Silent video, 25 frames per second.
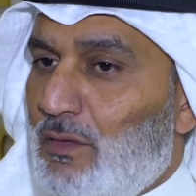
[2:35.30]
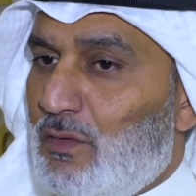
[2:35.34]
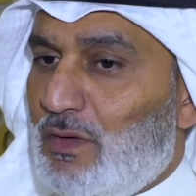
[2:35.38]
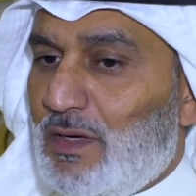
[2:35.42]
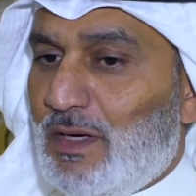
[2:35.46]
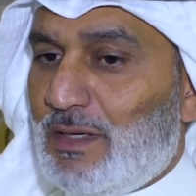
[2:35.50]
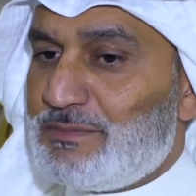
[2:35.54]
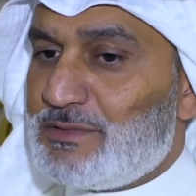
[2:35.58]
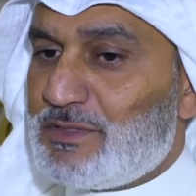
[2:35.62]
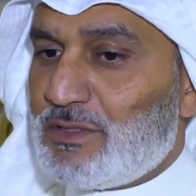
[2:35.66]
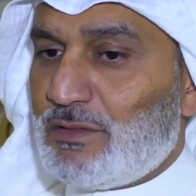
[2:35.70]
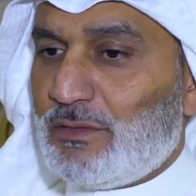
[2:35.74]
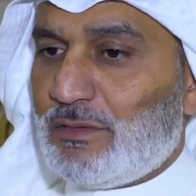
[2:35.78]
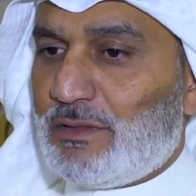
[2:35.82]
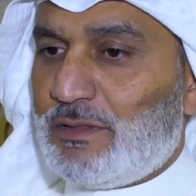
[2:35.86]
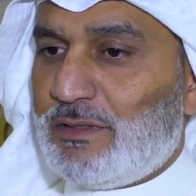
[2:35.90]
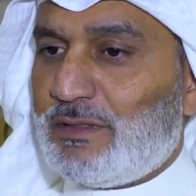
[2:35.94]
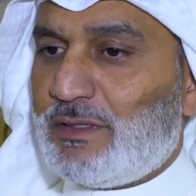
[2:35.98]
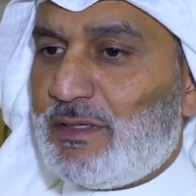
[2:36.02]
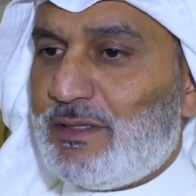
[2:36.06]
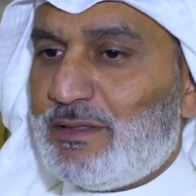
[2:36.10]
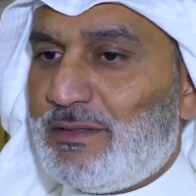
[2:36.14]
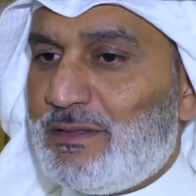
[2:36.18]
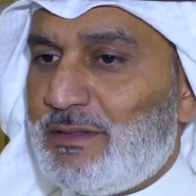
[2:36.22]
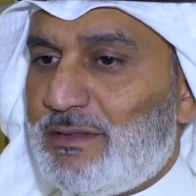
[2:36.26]
Well, absolutely
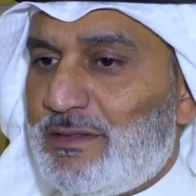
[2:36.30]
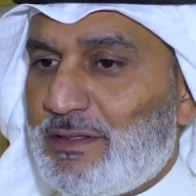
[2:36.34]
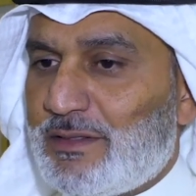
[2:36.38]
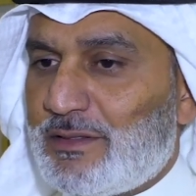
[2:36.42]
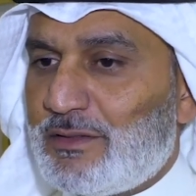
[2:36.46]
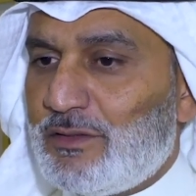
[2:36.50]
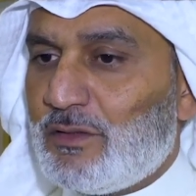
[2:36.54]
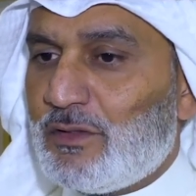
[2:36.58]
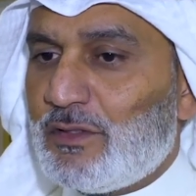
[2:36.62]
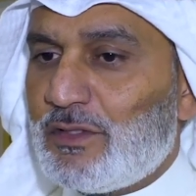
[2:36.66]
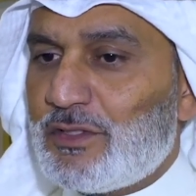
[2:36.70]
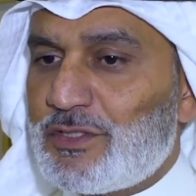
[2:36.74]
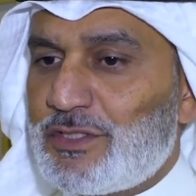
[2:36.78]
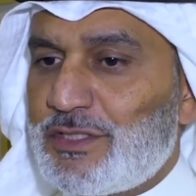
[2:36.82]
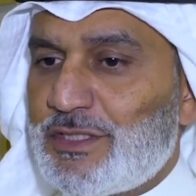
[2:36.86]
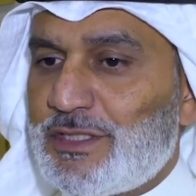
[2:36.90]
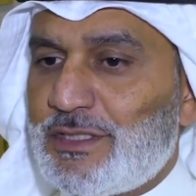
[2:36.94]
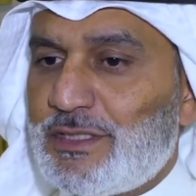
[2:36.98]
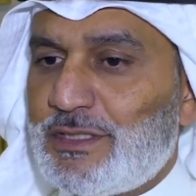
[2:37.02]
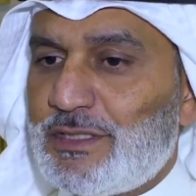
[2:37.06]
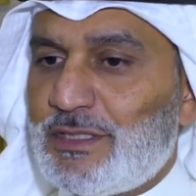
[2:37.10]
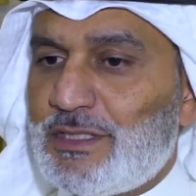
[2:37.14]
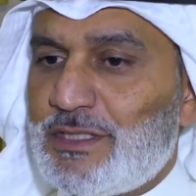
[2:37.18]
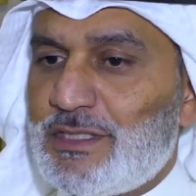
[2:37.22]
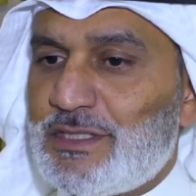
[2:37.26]
right. The
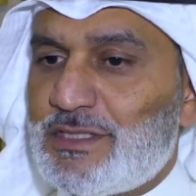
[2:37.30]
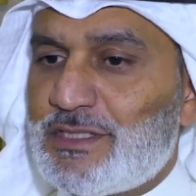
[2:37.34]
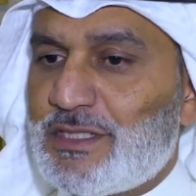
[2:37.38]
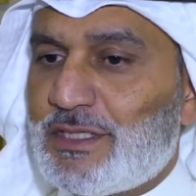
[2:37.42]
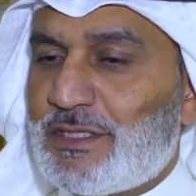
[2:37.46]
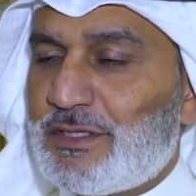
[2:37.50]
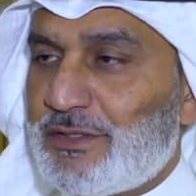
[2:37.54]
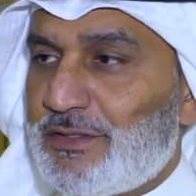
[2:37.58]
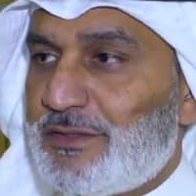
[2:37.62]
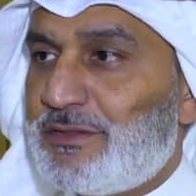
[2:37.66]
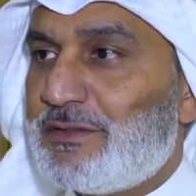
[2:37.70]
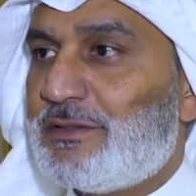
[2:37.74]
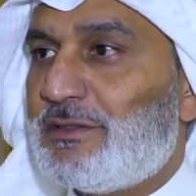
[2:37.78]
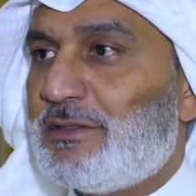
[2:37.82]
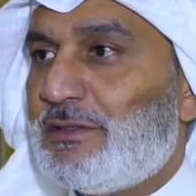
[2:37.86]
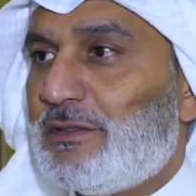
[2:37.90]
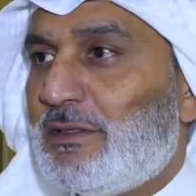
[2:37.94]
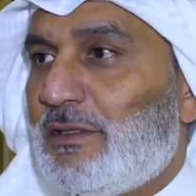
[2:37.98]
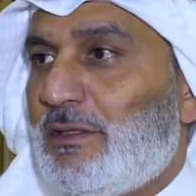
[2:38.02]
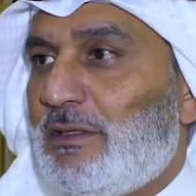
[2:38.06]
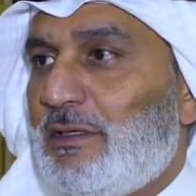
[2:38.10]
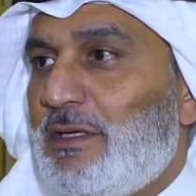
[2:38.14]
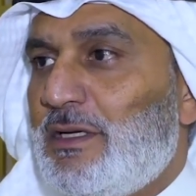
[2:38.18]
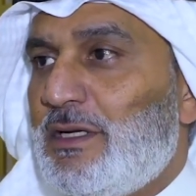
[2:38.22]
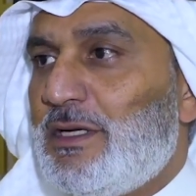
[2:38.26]
technology is a
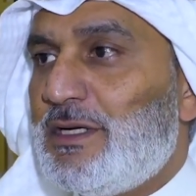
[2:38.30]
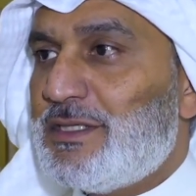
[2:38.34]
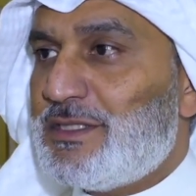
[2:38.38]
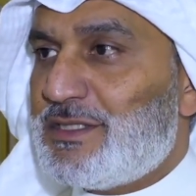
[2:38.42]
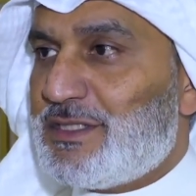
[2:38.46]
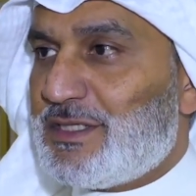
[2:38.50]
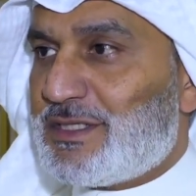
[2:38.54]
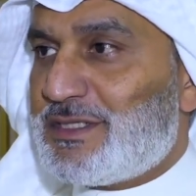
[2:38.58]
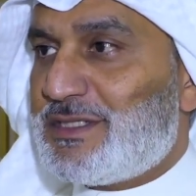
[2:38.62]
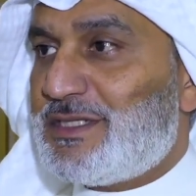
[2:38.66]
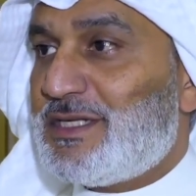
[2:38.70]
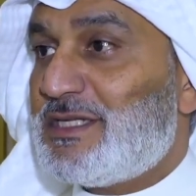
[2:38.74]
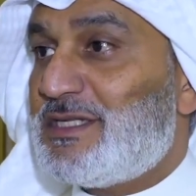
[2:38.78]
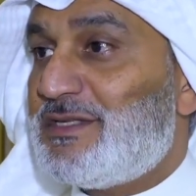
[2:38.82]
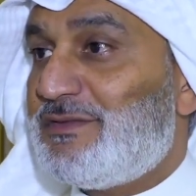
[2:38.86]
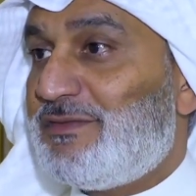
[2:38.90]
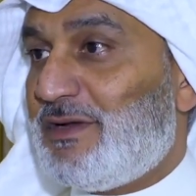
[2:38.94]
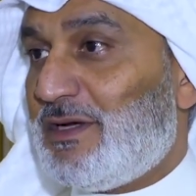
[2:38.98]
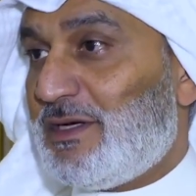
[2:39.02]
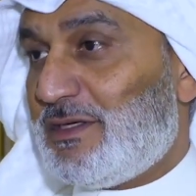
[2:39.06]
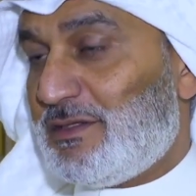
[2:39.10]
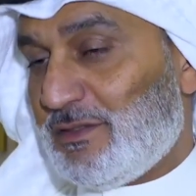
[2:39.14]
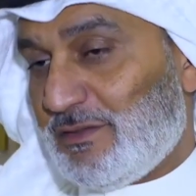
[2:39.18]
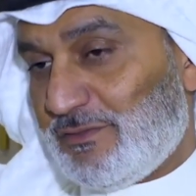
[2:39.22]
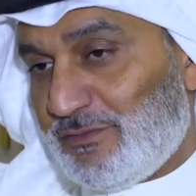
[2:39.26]
critical success
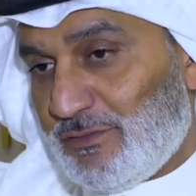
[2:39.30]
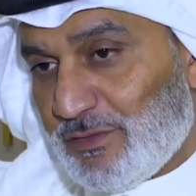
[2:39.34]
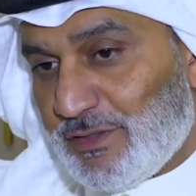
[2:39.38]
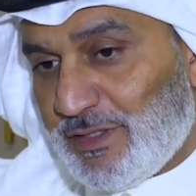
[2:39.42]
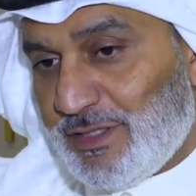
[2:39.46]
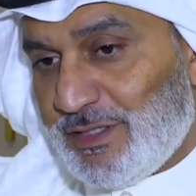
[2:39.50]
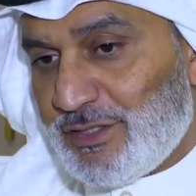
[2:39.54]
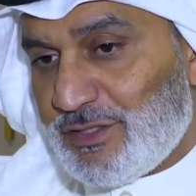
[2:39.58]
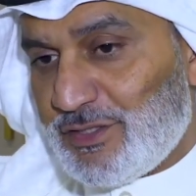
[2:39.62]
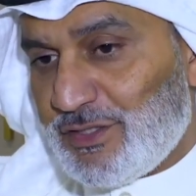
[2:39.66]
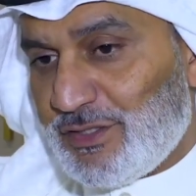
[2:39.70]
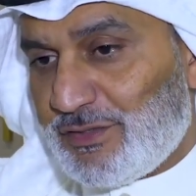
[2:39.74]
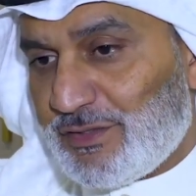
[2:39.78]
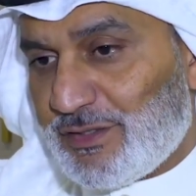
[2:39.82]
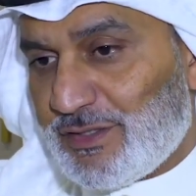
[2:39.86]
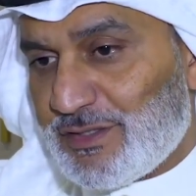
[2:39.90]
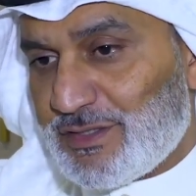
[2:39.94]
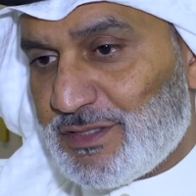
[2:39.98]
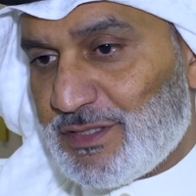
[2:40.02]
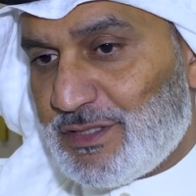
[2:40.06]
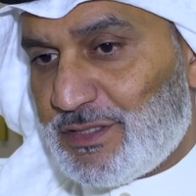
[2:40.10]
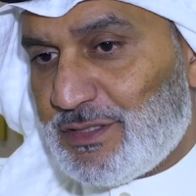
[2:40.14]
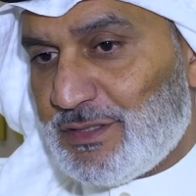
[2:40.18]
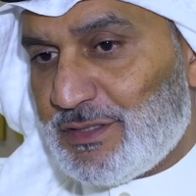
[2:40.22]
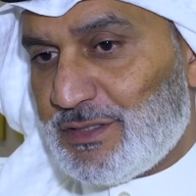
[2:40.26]
factor for energy
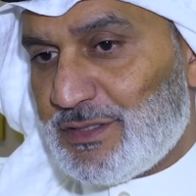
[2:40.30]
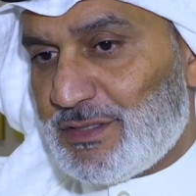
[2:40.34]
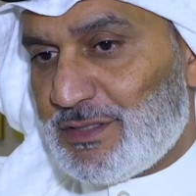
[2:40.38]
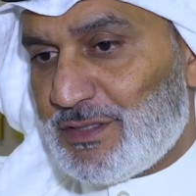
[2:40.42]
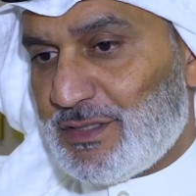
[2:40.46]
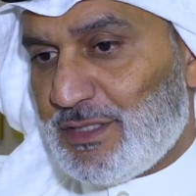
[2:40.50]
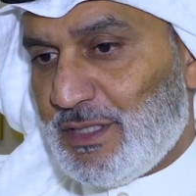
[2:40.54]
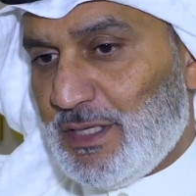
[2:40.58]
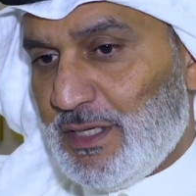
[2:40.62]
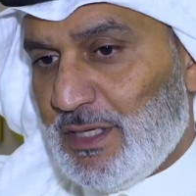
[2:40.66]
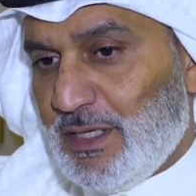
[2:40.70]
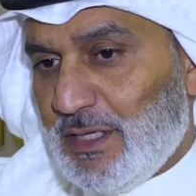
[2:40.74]
transitions.